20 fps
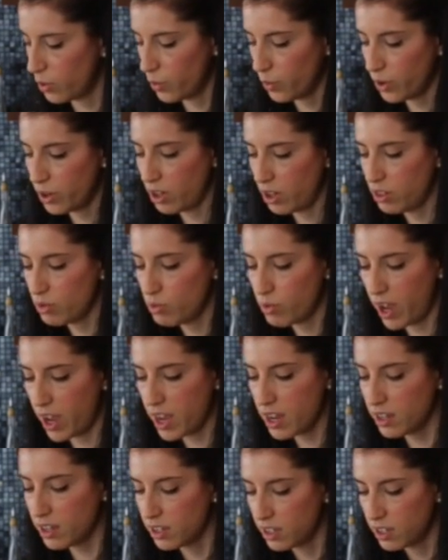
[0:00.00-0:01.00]
one on the
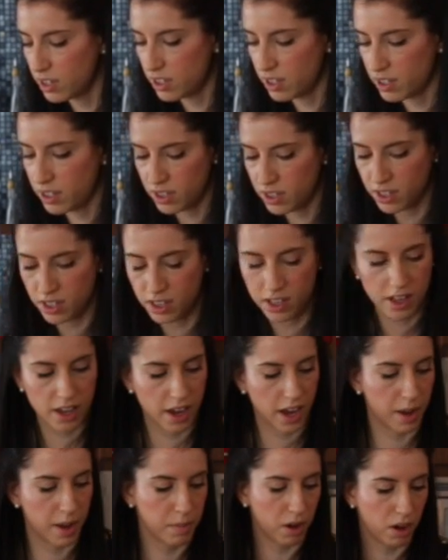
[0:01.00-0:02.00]
way.
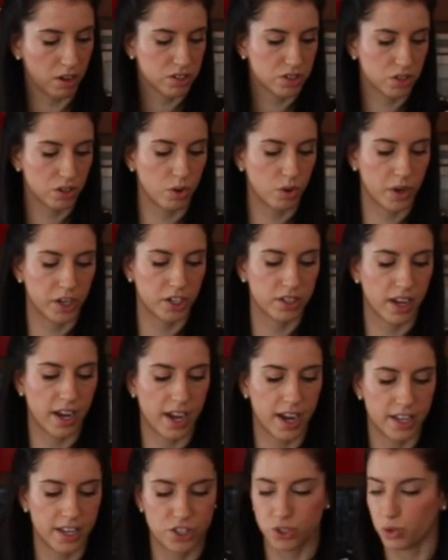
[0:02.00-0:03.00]
I'm also going to
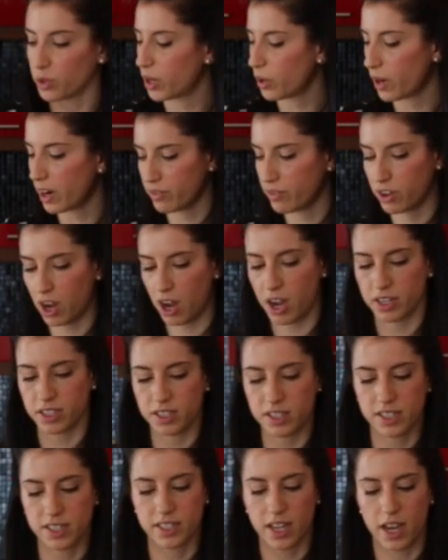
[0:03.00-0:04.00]
add, so here I've
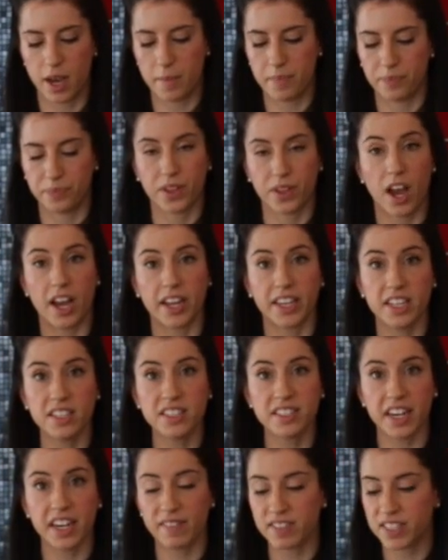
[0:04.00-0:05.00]
got some
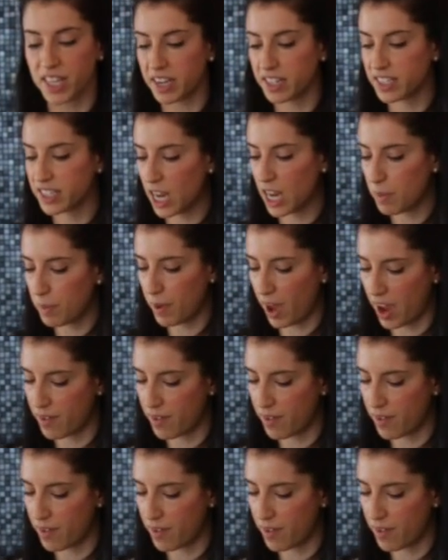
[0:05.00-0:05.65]
onions that I've sliced up.